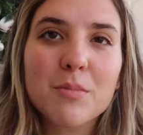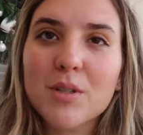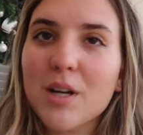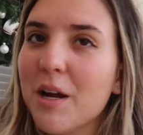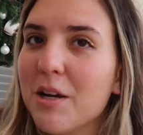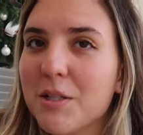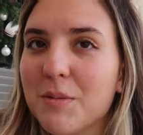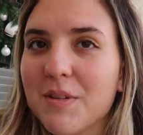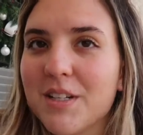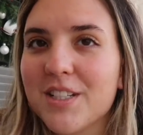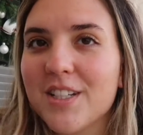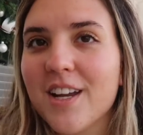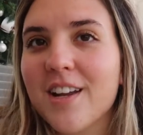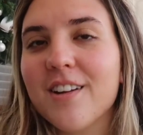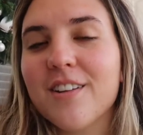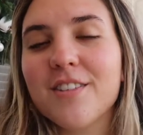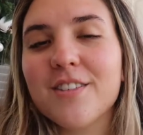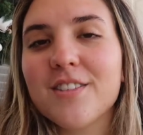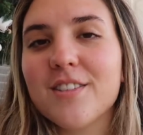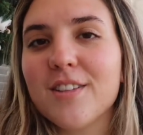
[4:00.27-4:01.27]
subscribe to my
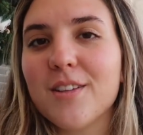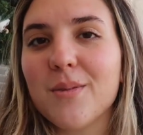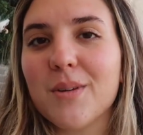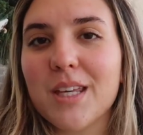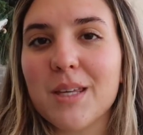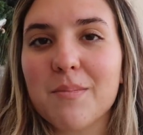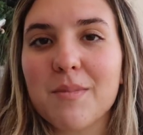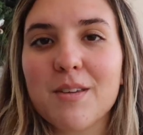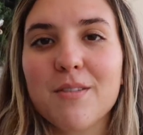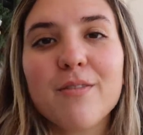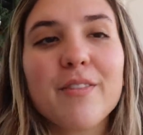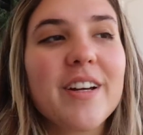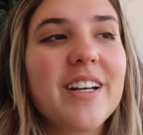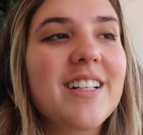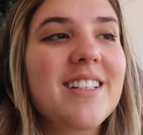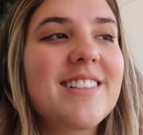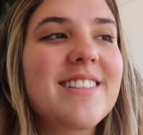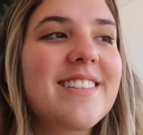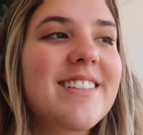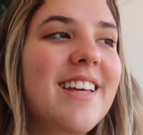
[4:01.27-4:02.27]
channel so that we can be
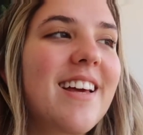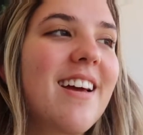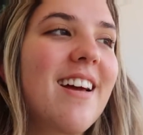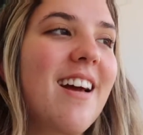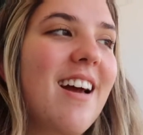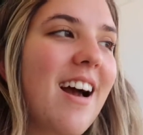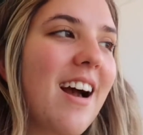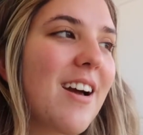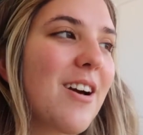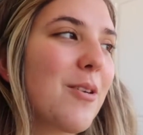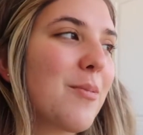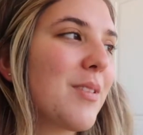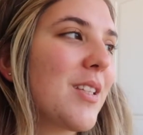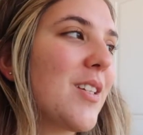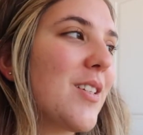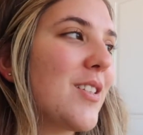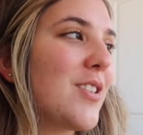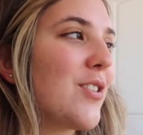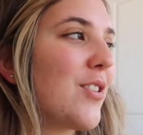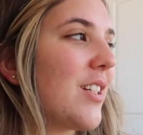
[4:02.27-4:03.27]
friends. I hope
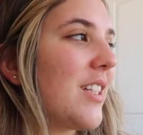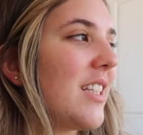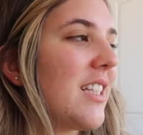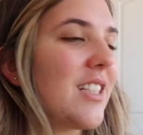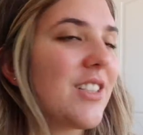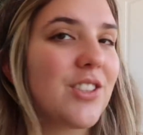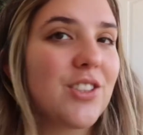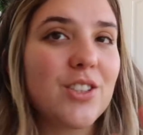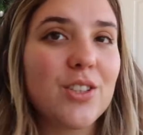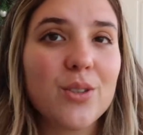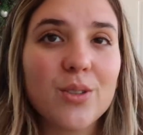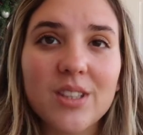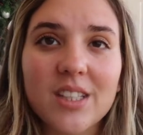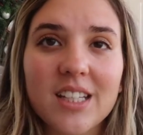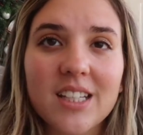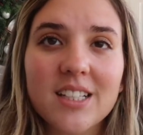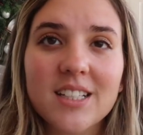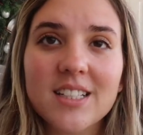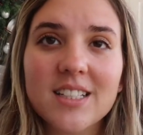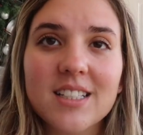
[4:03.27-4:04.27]
that you enjoyed these two
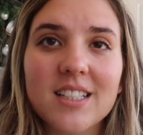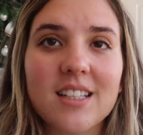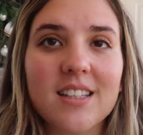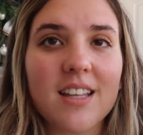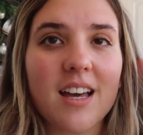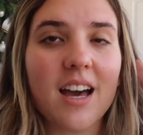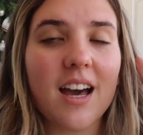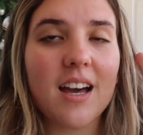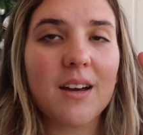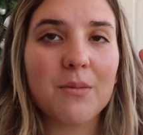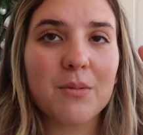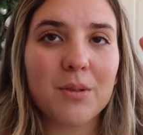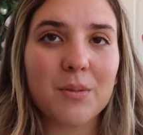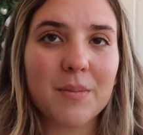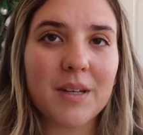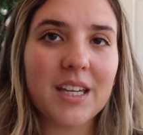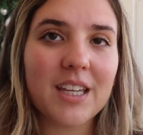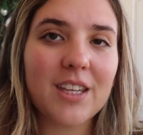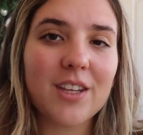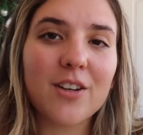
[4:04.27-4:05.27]
things that will
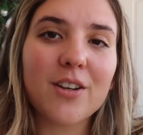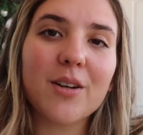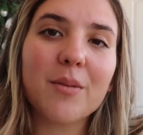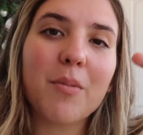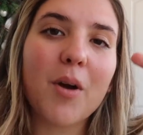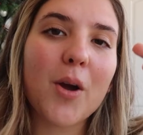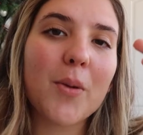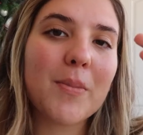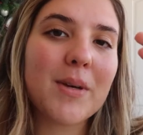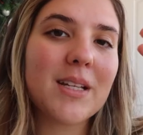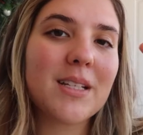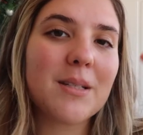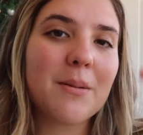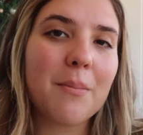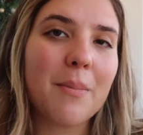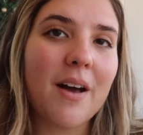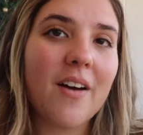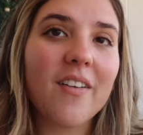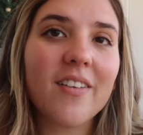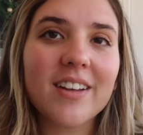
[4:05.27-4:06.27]
make your
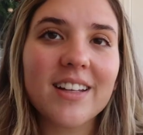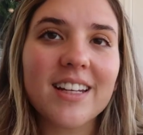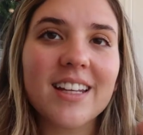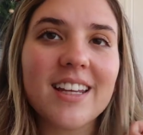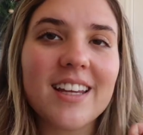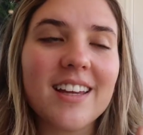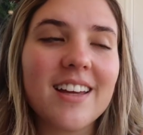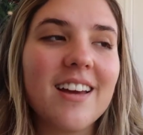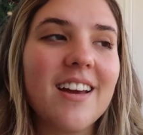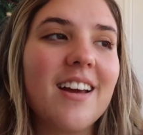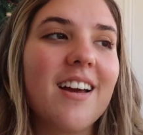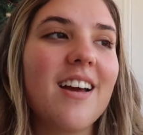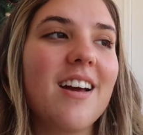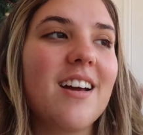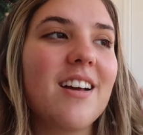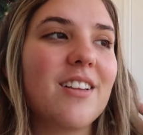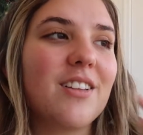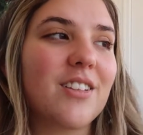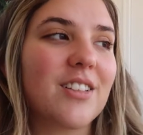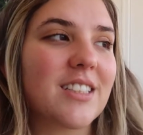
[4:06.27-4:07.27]
apartment, balcony
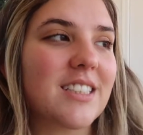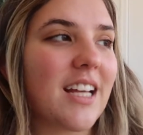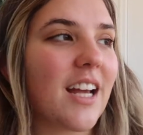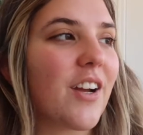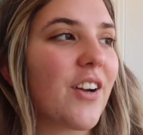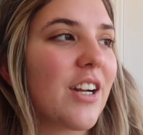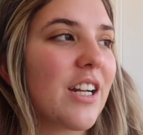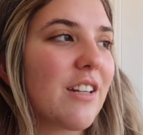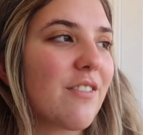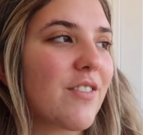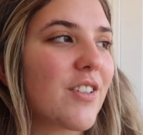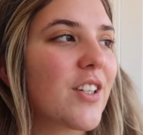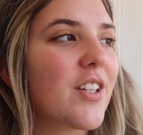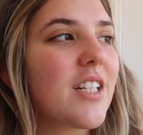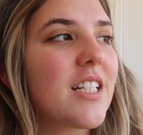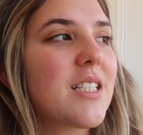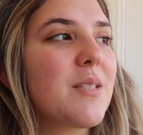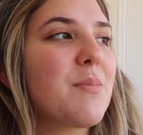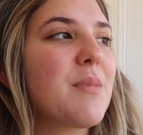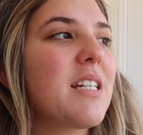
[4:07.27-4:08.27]
look decorated for
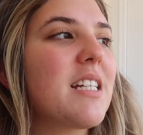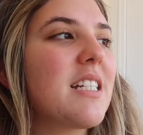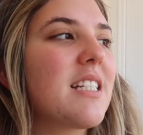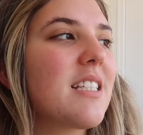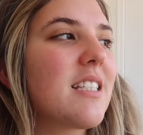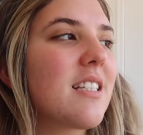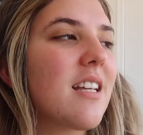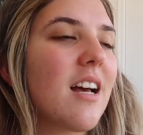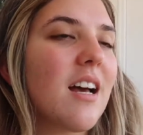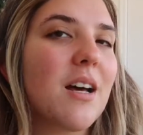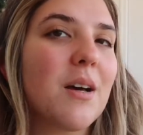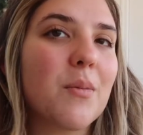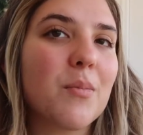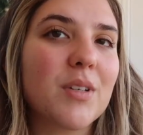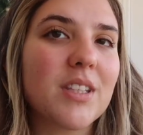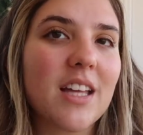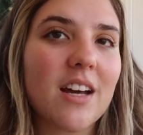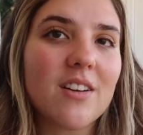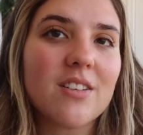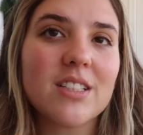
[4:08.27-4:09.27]
Christmas
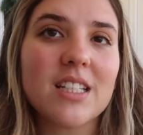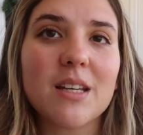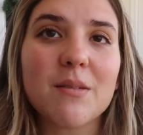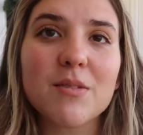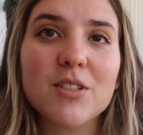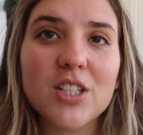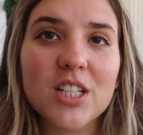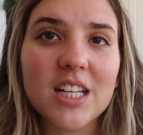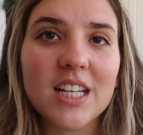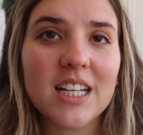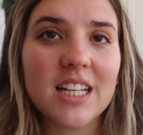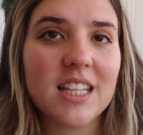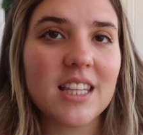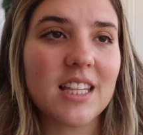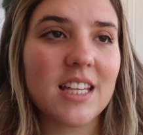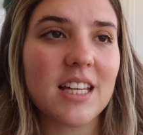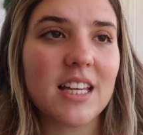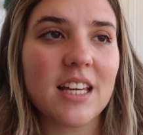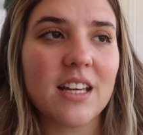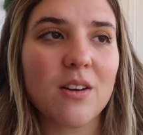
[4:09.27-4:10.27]
um, without damaging
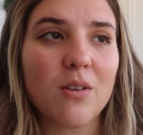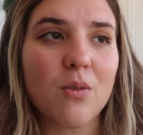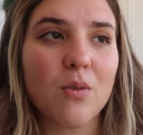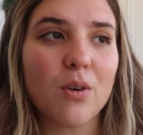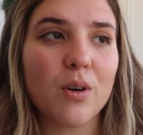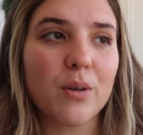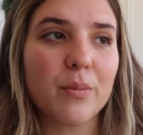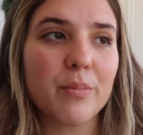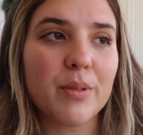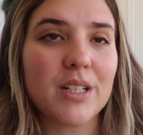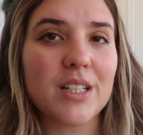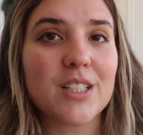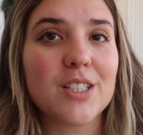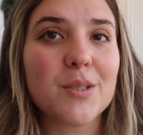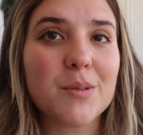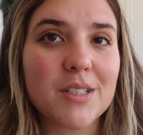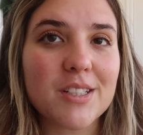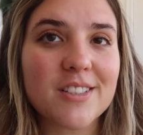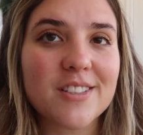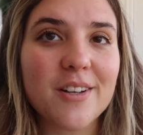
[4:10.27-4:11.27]
anything or putting
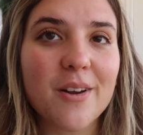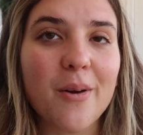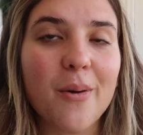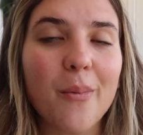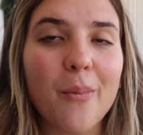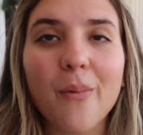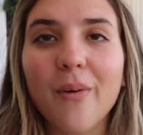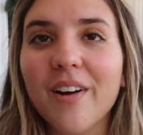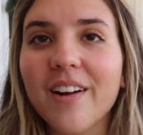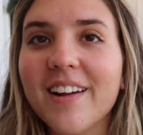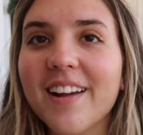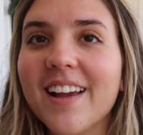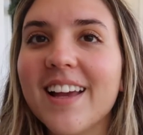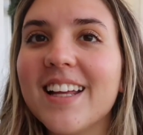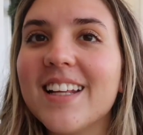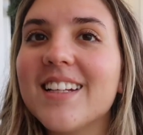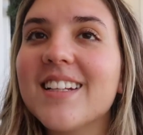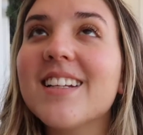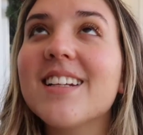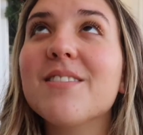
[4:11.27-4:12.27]
too much work
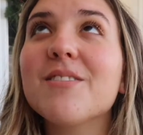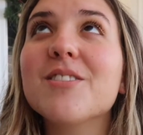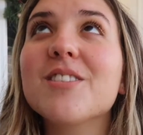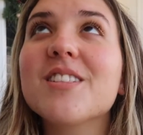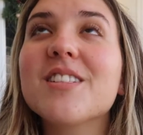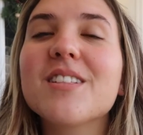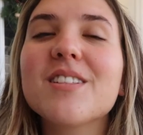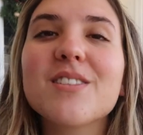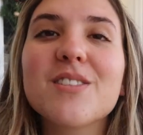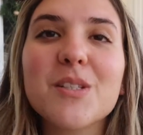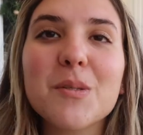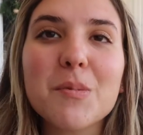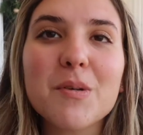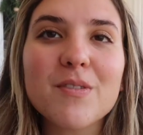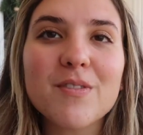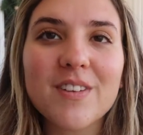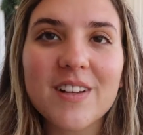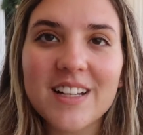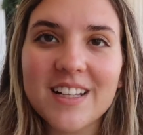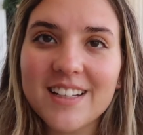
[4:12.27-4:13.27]
in. It was
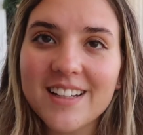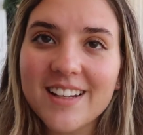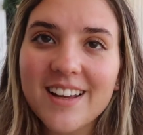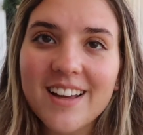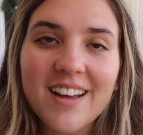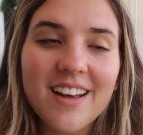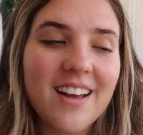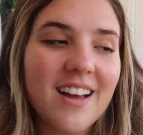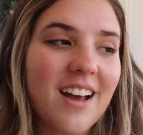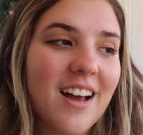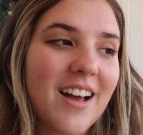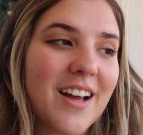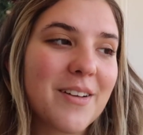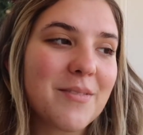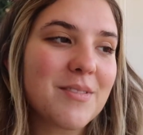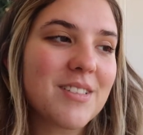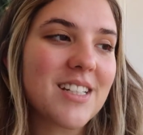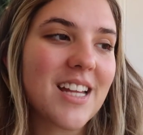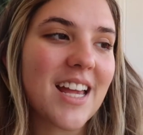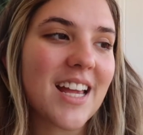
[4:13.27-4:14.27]
super fun
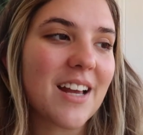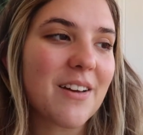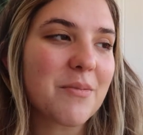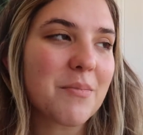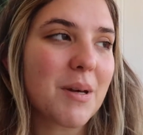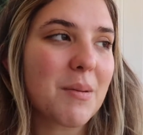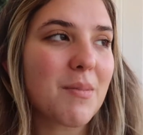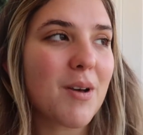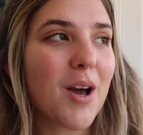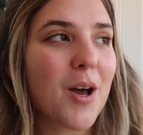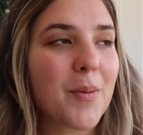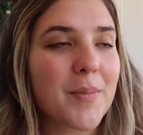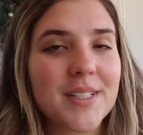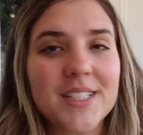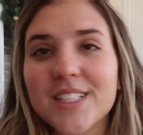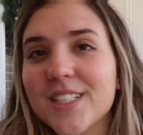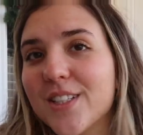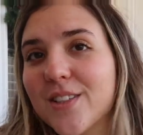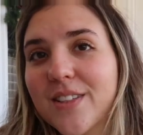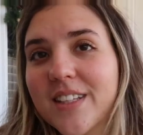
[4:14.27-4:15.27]
um, to hang out with my mom
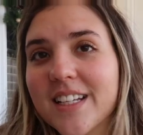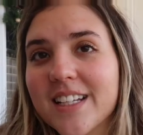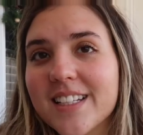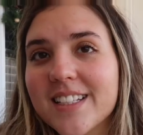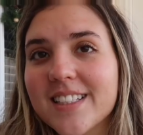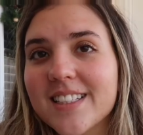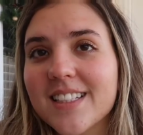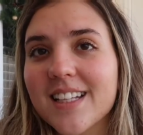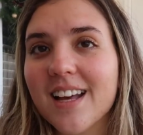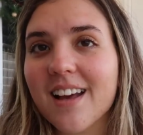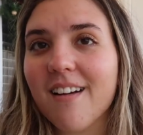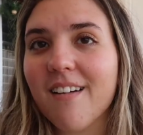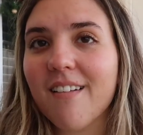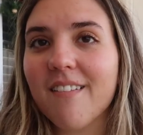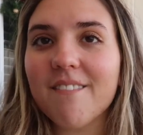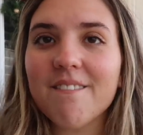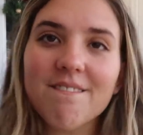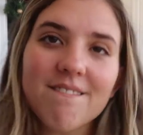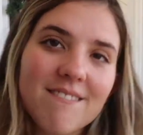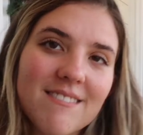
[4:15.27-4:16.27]
and to do this.
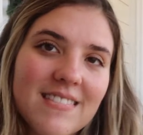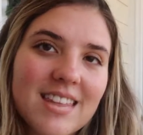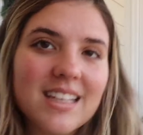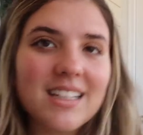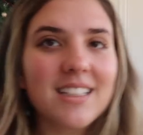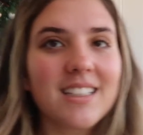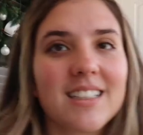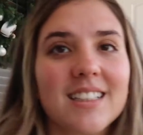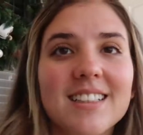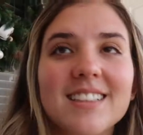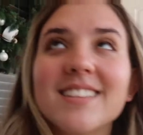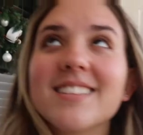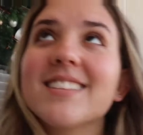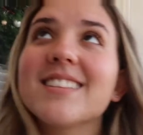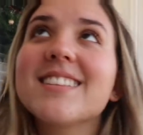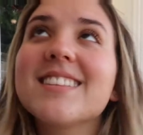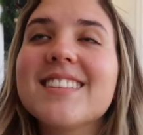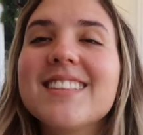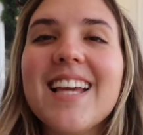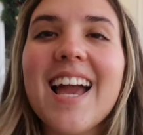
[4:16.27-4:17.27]
Um,
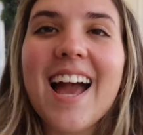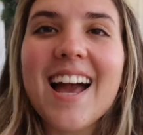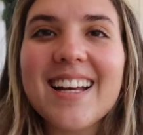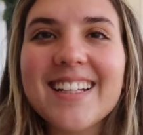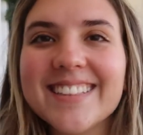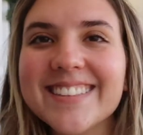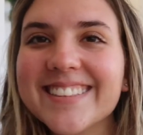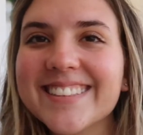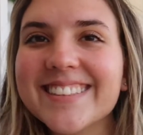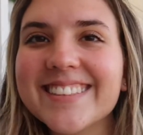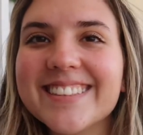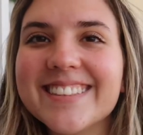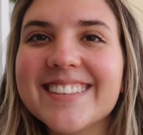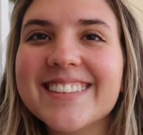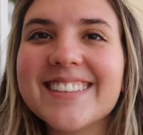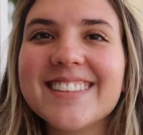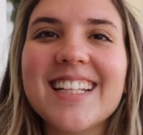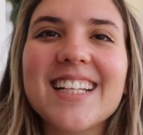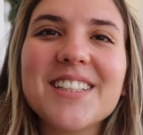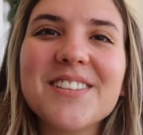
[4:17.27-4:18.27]
yeah.
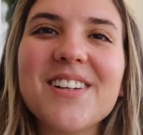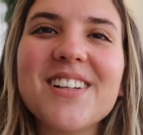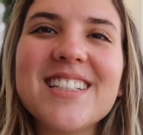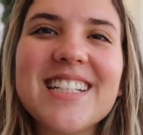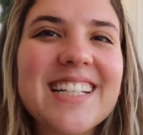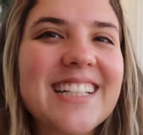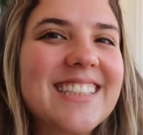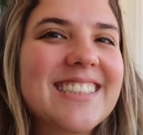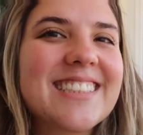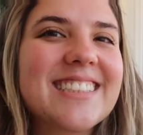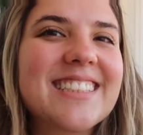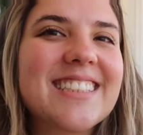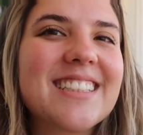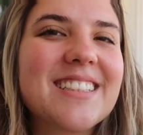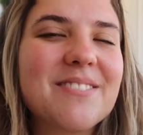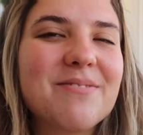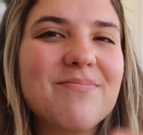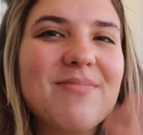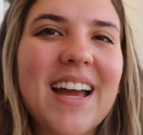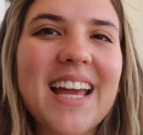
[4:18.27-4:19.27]
Thanks for watching.
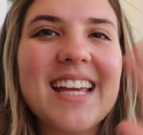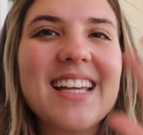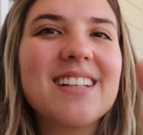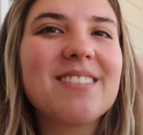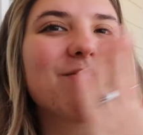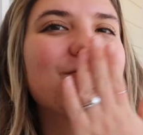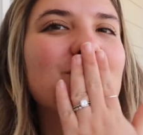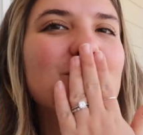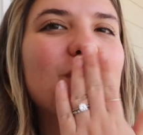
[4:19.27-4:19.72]
Bye.